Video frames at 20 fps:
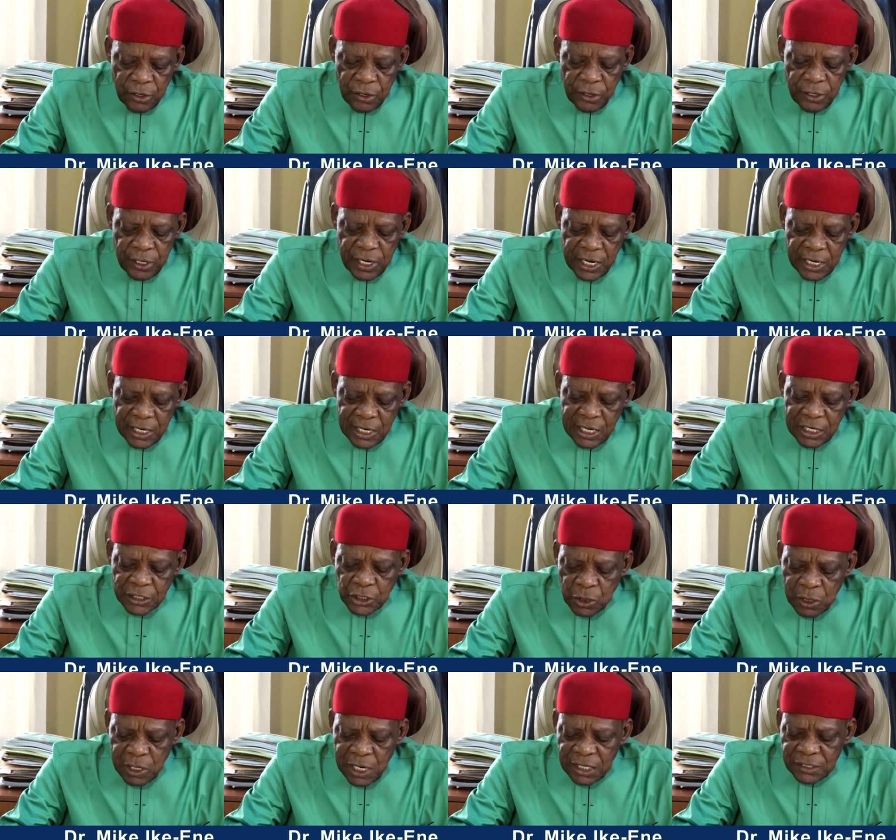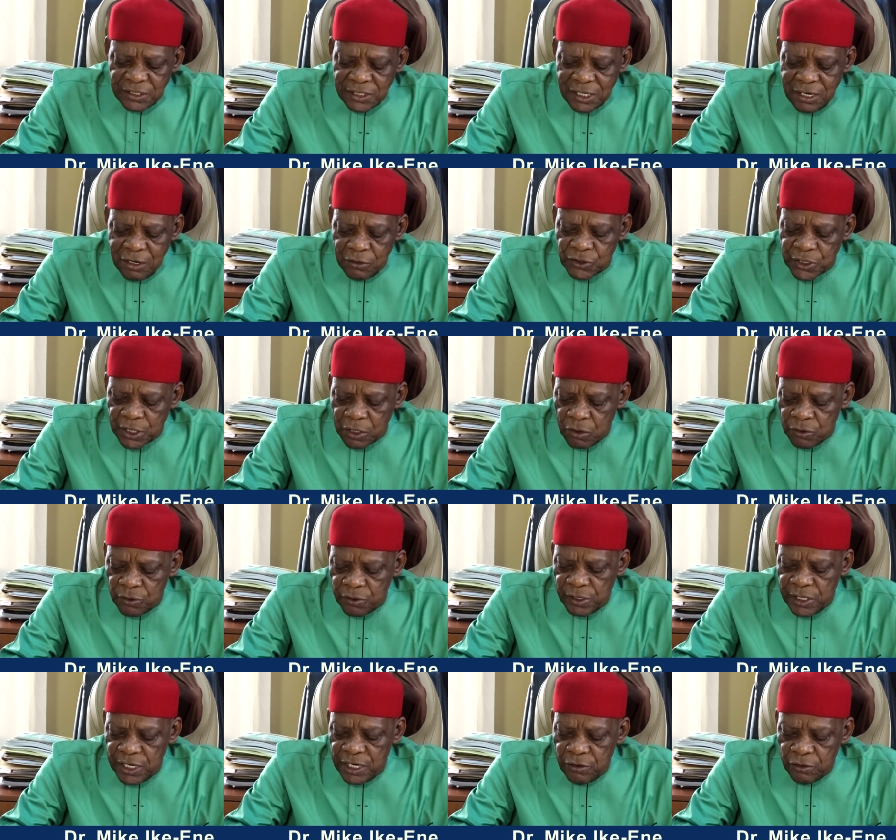the National Senior
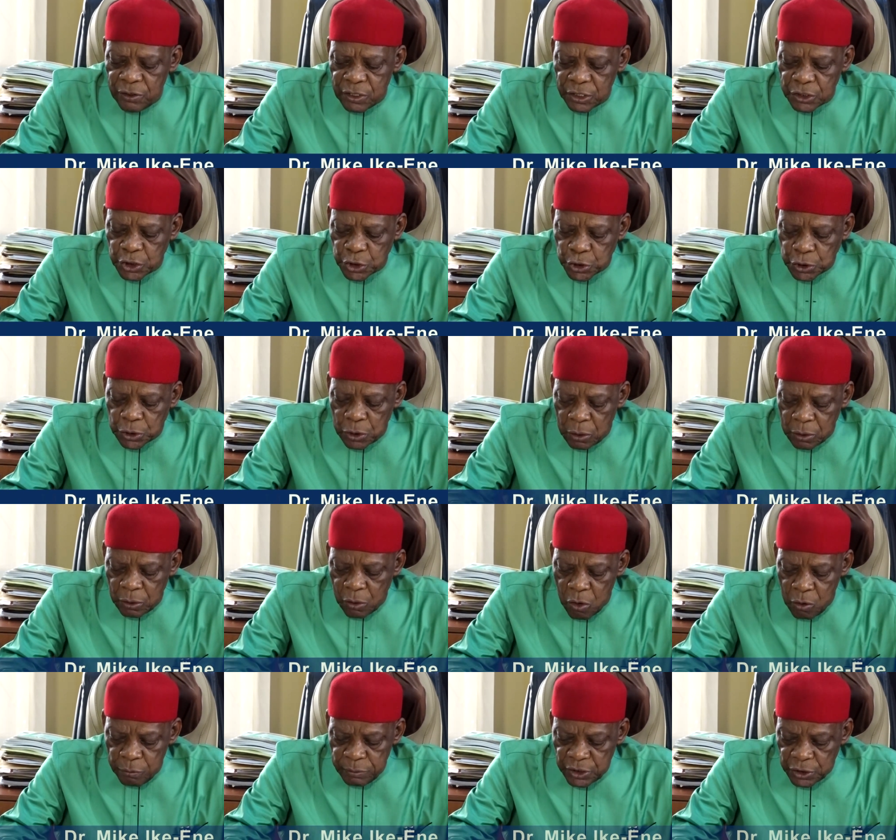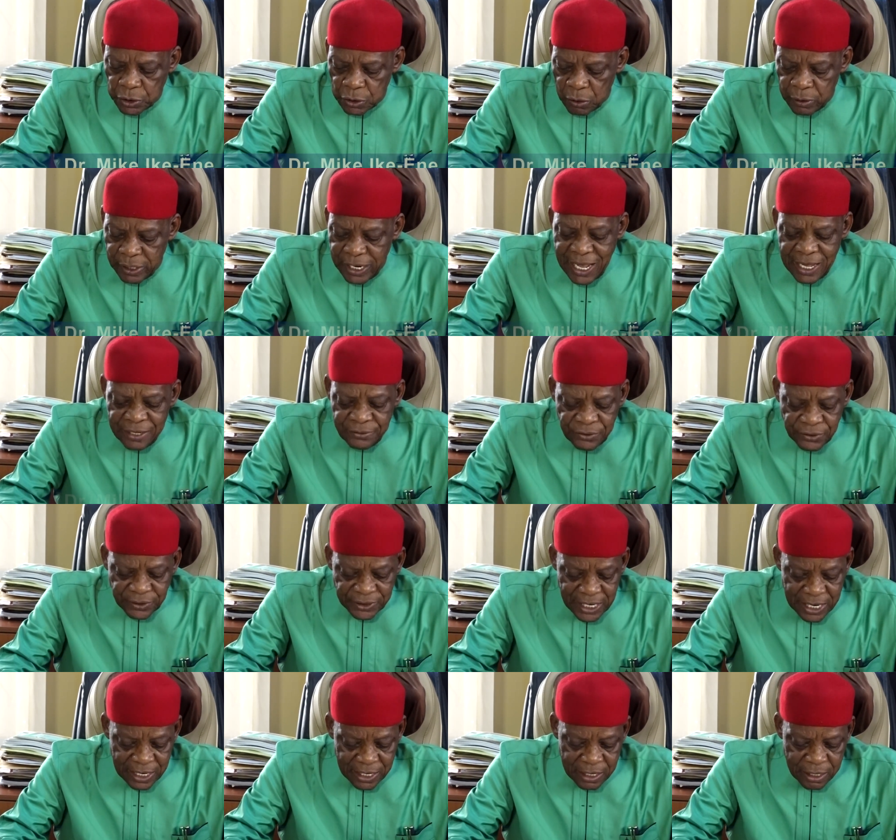Secondary Education Commission
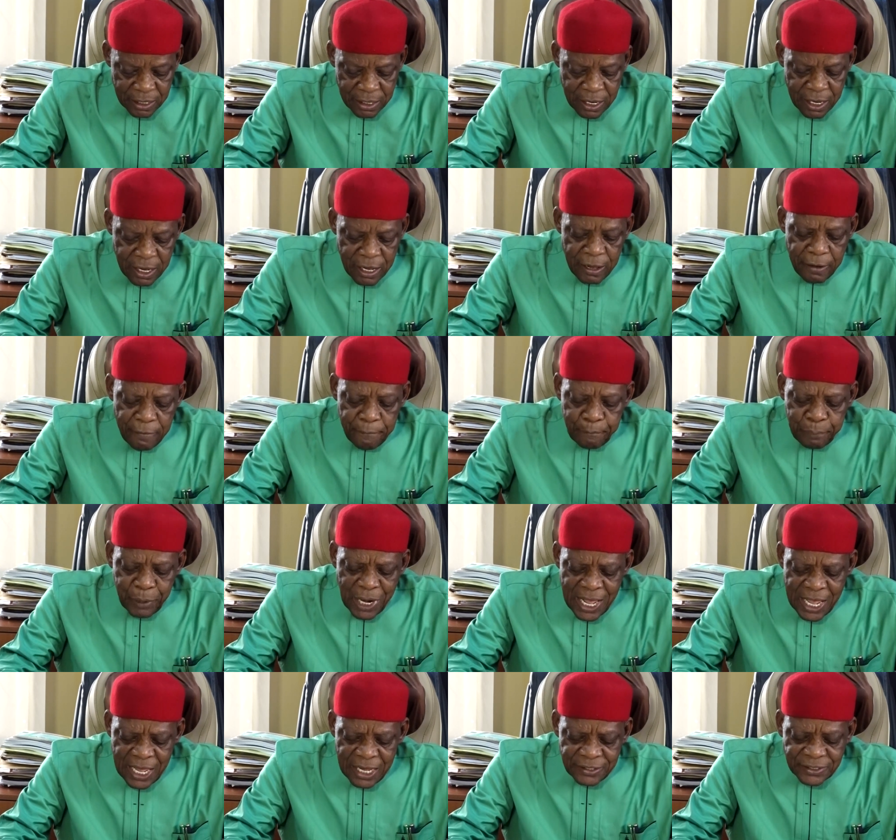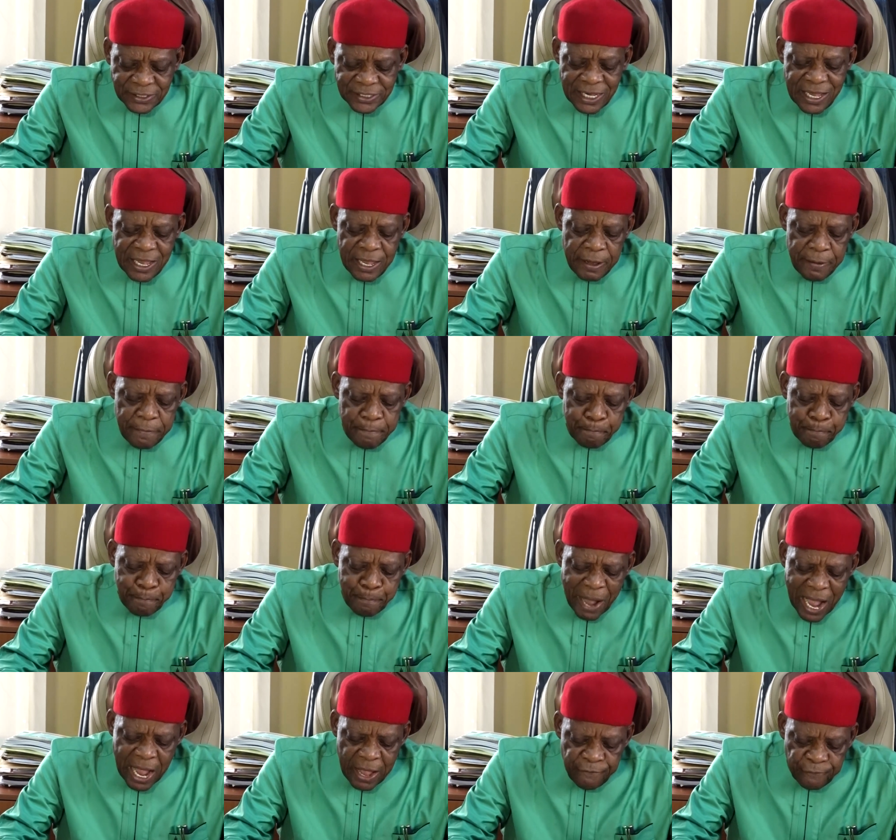plays a
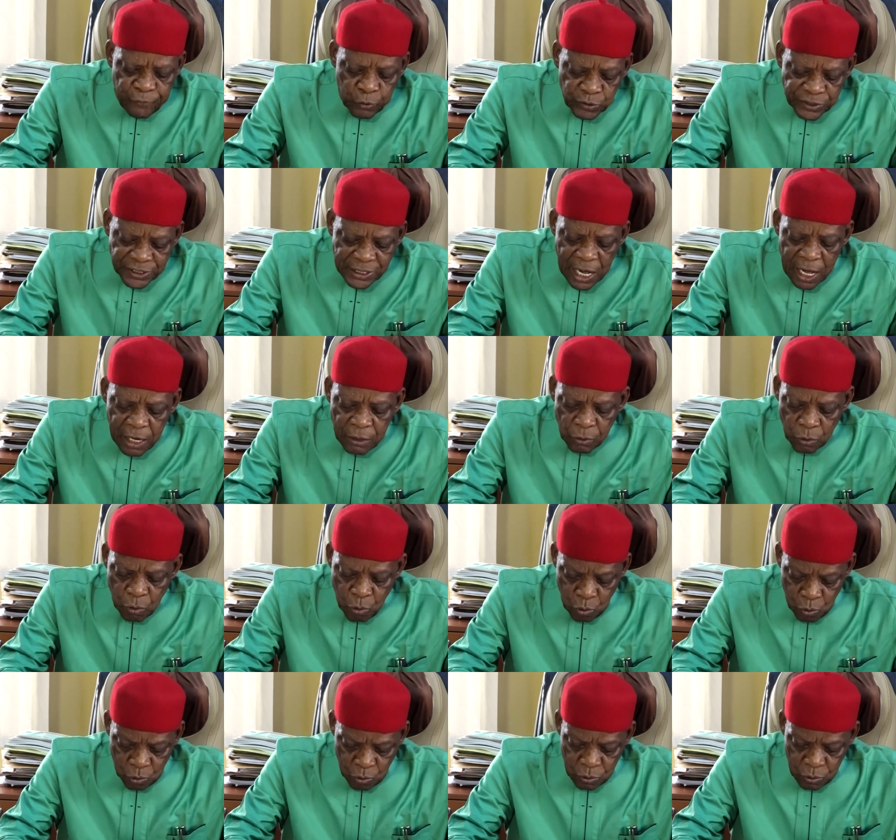pivotal role